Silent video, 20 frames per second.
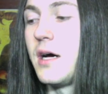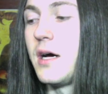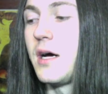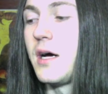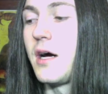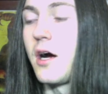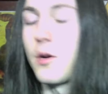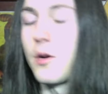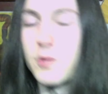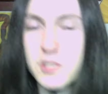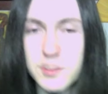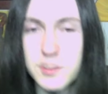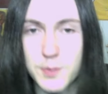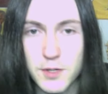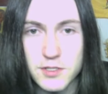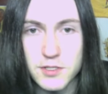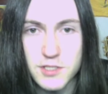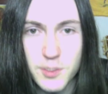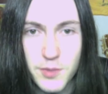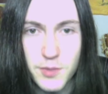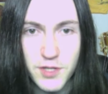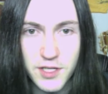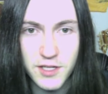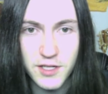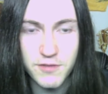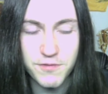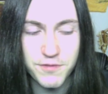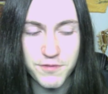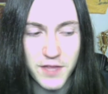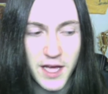are we supposed to
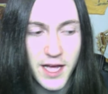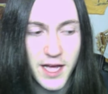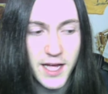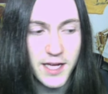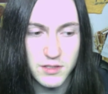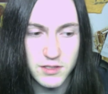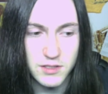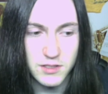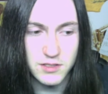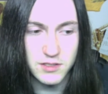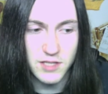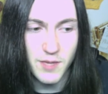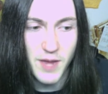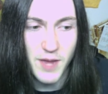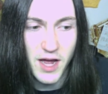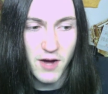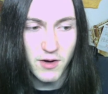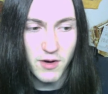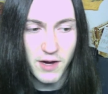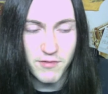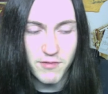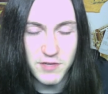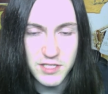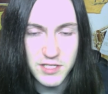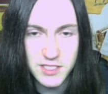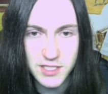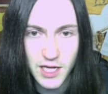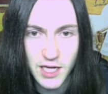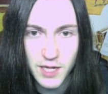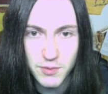believe that somehow every
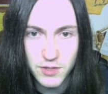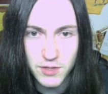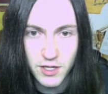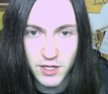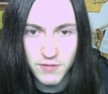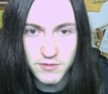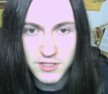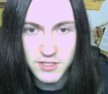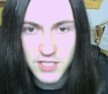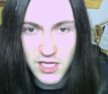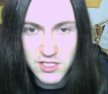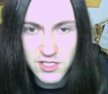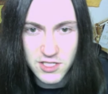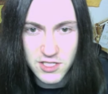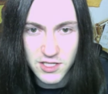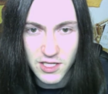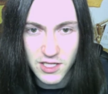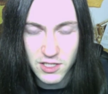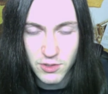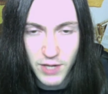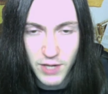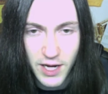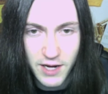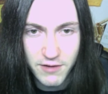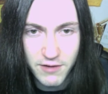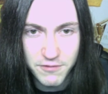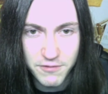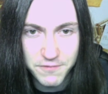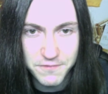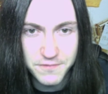Skype conversation that you
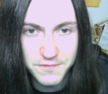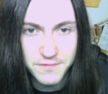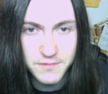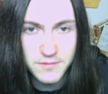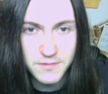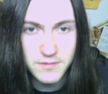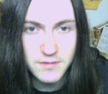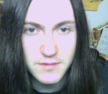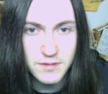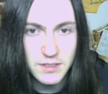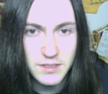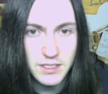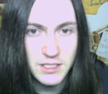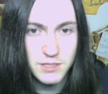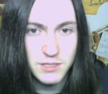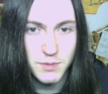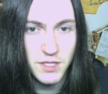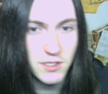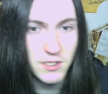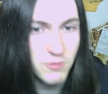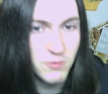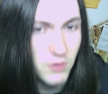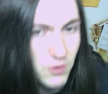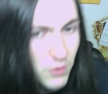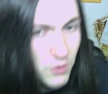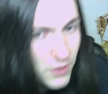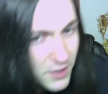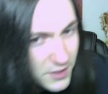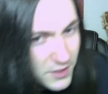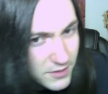have is being
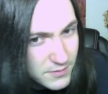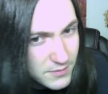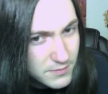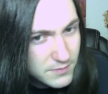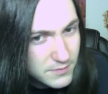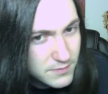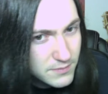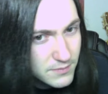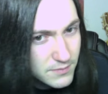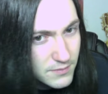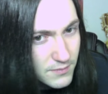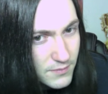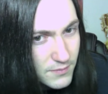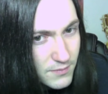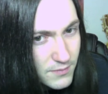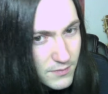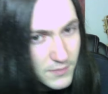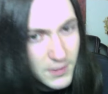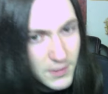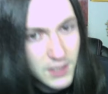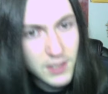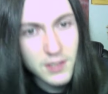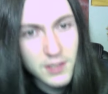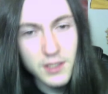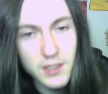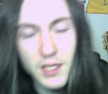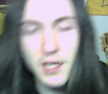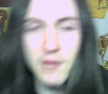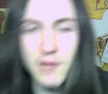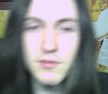recorded?
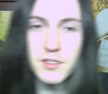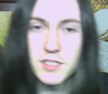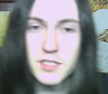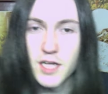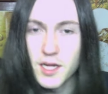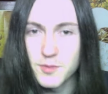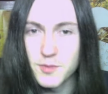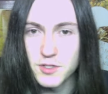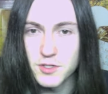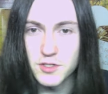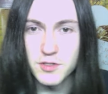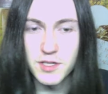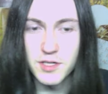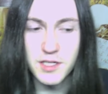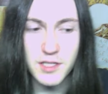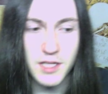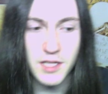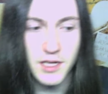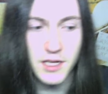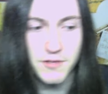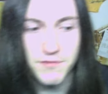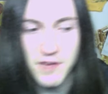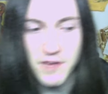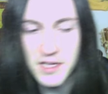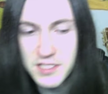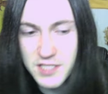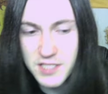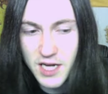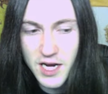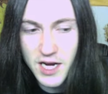That every time you're doing like
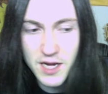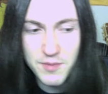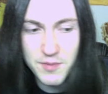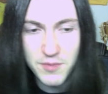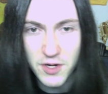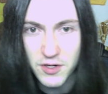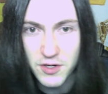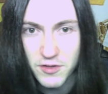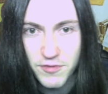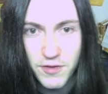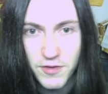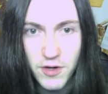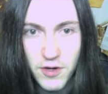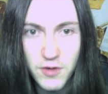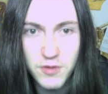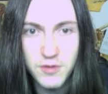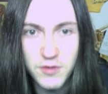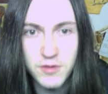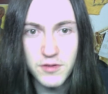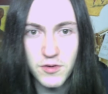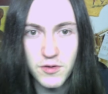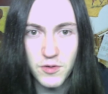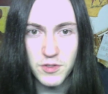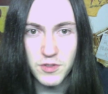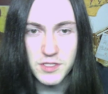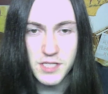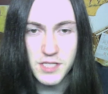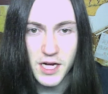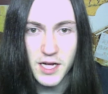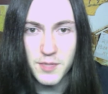FaceTime on your phone or
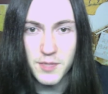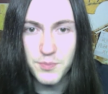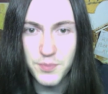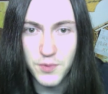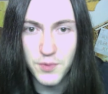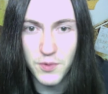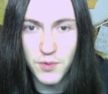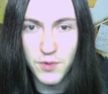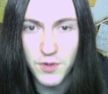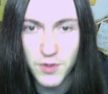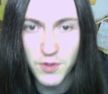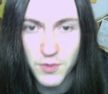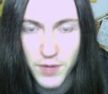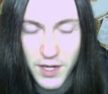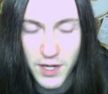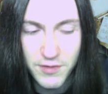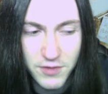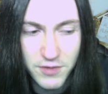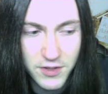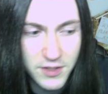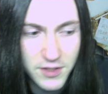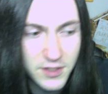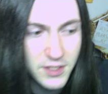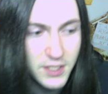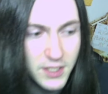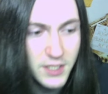Skype or whatever,